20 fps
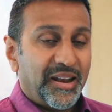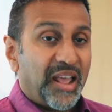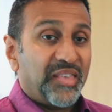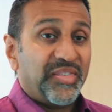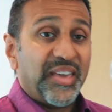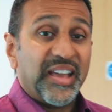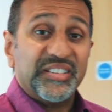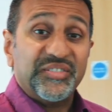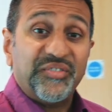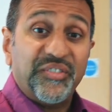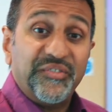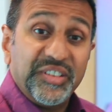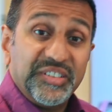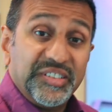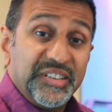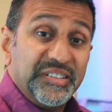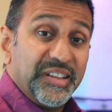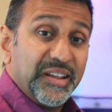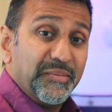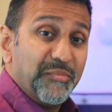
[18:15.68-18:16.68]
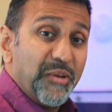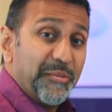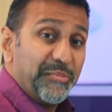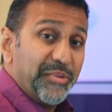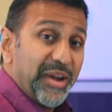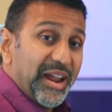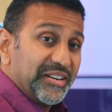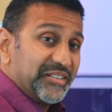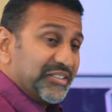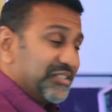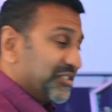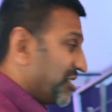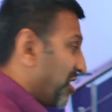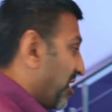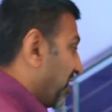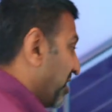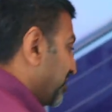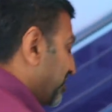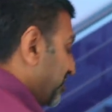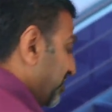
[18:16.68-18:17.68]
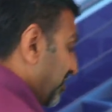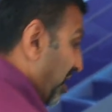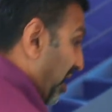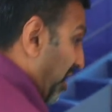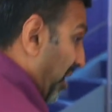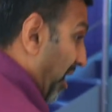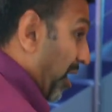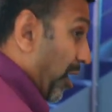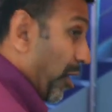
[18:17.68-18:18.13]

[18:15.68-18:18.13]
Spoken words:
Thanks for visiting my practice, guys. I